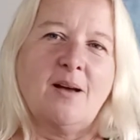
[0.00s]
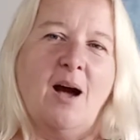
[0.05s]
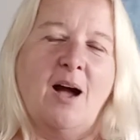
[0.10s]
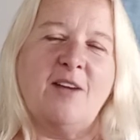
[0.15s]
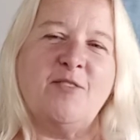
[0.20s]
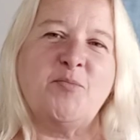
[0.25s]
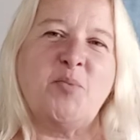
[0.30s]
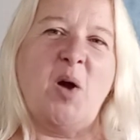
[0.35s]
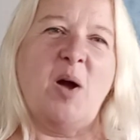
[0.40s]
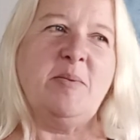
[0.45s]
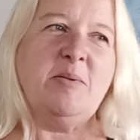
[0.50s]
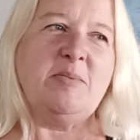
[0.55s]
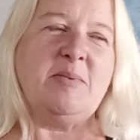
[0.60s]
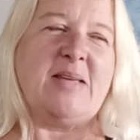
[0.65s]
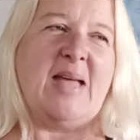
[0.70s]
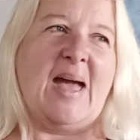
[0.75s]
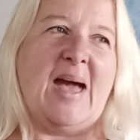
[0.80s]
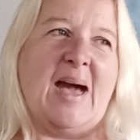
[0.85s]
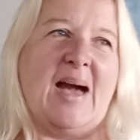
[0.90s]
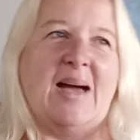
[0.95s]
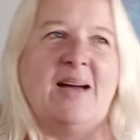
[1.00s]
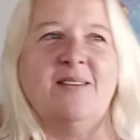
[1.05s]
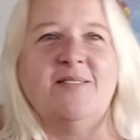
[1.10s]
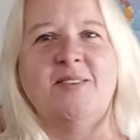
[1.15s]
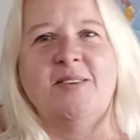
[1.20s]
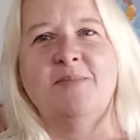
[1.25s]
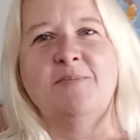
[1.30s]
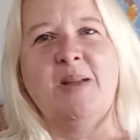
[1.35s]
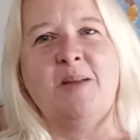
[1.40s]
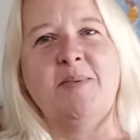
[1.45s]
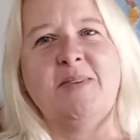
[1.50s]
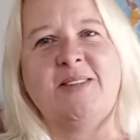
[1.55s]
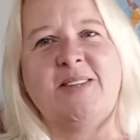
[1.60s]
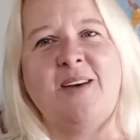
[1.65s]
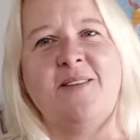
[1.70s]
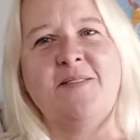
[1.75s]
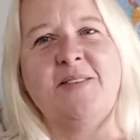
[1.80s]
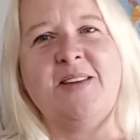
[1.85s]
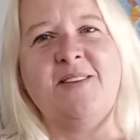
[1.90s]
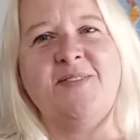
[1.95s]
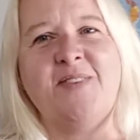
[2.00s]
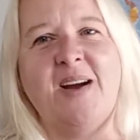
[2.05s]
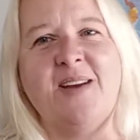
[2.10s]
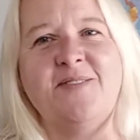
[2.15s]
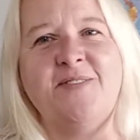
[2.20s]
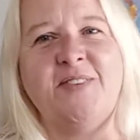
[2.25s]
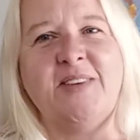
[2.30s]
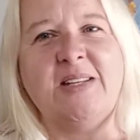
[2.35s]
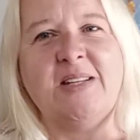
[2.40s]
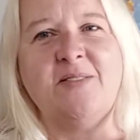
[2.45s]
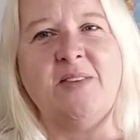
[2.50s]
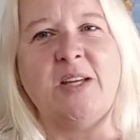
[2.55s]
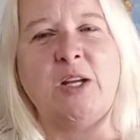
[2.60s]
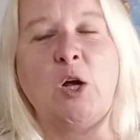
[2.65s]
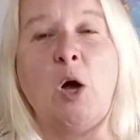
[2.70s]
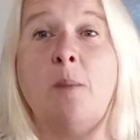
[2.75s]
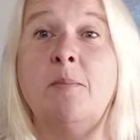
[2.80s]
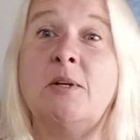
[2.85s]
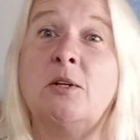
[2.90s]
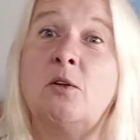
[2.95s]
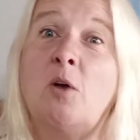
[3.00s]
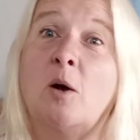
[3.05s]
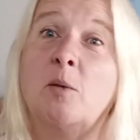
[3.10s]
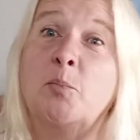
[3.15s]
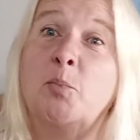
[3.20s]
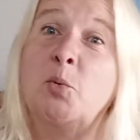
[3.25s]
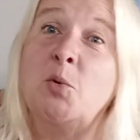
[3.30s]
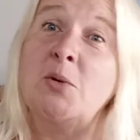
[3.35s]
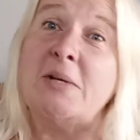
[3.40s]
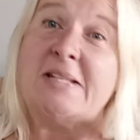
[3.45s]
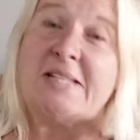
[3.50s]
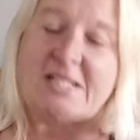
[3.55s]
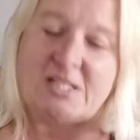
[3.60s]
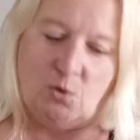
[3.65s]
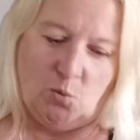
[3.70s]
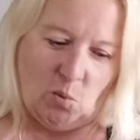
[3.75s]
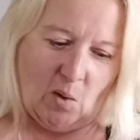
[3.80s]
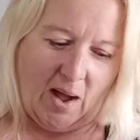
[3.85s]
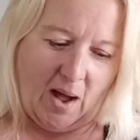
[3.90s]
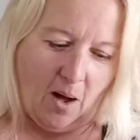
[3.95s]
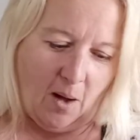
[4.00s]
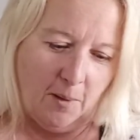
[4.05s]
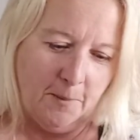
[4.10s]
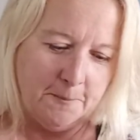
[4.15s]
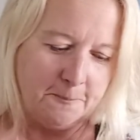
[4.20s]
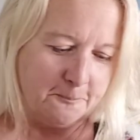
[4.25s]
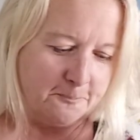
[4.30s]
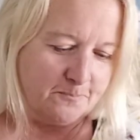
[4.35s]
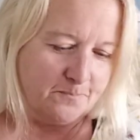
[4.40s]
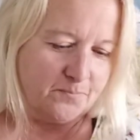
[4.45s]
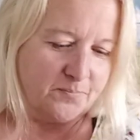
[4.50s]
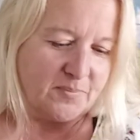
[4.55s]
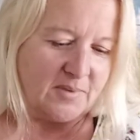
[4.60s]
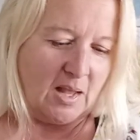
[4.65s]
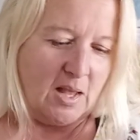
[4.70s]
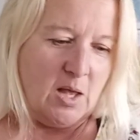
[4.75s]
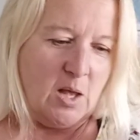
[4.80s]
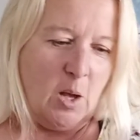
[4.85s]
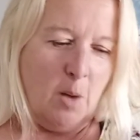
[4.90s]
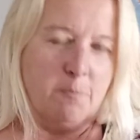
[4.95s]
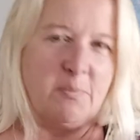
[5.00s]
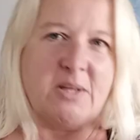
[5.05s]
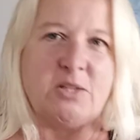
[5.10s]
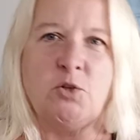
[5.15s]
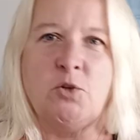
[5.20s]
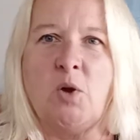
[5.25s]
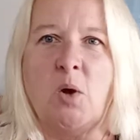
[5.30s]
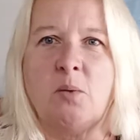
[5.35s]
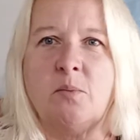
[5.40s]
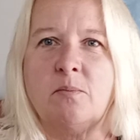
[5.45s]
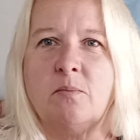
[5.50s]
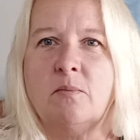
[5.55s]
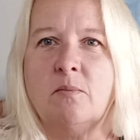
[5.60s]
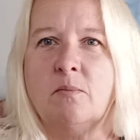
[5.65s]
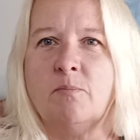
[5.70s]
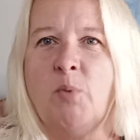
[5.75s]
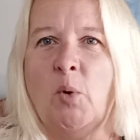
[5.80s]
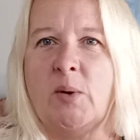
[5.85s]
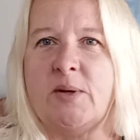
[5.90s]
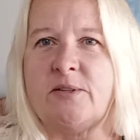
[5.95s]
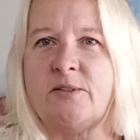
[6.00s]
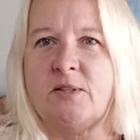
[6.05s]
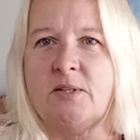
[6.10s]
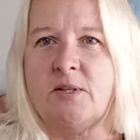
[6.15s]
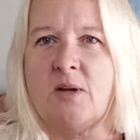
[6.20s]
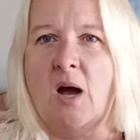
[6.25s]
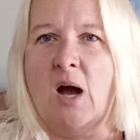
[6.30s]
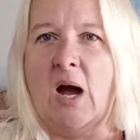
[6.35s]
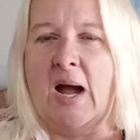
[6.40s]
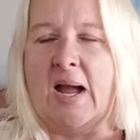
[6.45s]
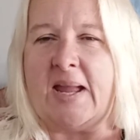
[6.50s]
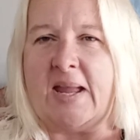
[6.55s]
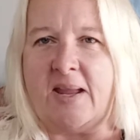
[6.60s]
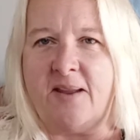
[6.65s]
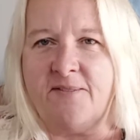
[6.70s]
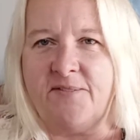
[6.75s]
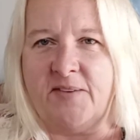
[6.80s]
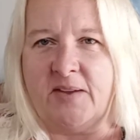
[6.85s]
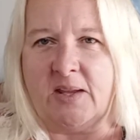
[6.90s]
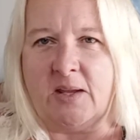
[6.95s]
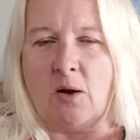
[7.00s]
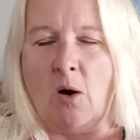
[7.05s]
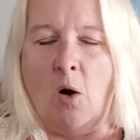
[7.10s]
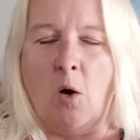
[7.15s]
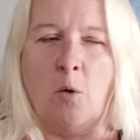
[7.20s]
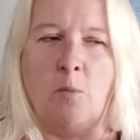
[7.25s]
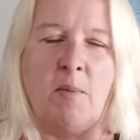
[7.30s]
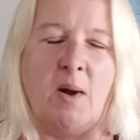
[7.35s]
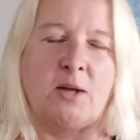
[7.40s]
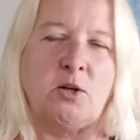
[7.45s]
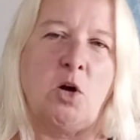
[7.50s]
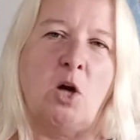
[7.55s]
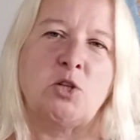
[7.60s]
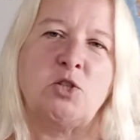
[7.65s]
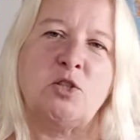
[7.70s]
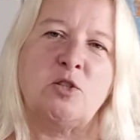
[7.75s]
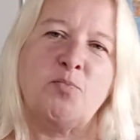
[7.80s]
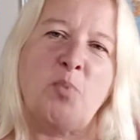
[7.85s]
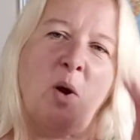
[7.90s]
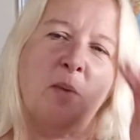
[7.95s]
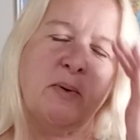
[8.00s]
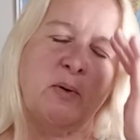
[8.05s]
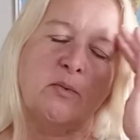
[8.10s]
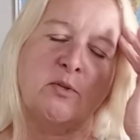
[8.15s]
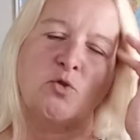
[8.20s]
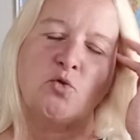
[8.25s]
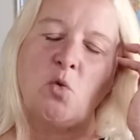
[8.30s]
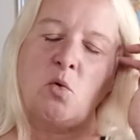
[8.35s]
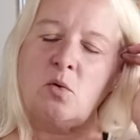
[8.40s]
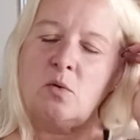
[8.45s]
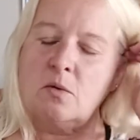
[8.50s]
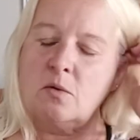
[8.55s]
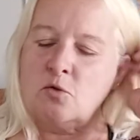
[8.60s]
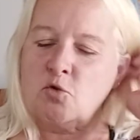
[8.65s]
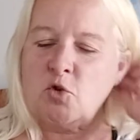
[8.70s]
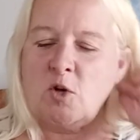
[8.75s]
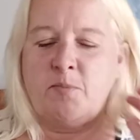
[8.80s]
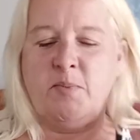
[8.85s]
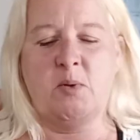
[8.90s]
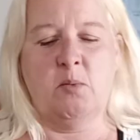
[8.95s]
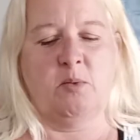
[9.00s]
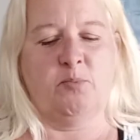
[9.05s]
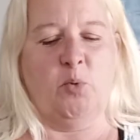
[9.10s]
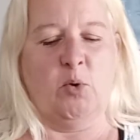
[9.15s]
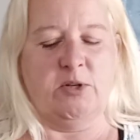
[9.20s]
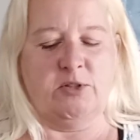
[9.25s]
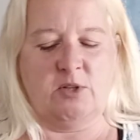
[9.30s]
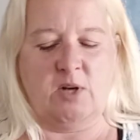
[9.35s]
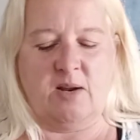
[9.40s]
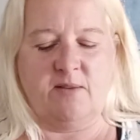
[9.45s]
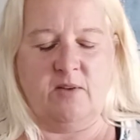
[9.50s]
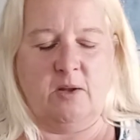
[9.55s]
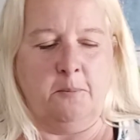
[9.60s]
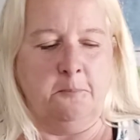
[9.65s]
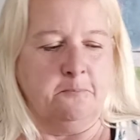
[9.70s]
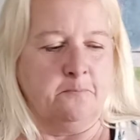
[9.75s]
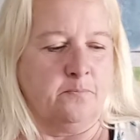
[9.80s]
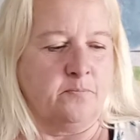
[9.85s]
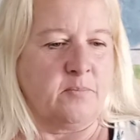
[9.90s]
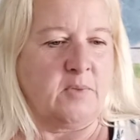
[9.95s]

I probably have maybe 75 feet of it coming along pretty well. But poison ivy. Oh my gosh, this property was dripping with poison ivy.